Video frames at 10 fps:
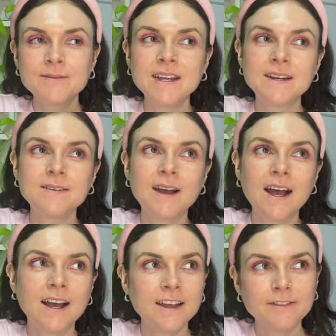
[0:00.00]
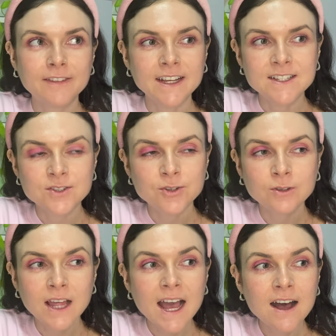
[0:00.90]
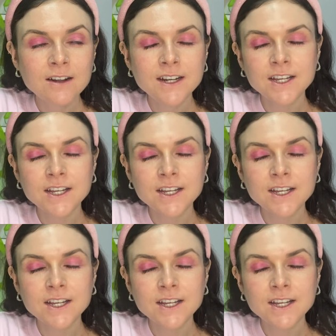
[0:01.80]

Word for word: In uh, if it's too loud,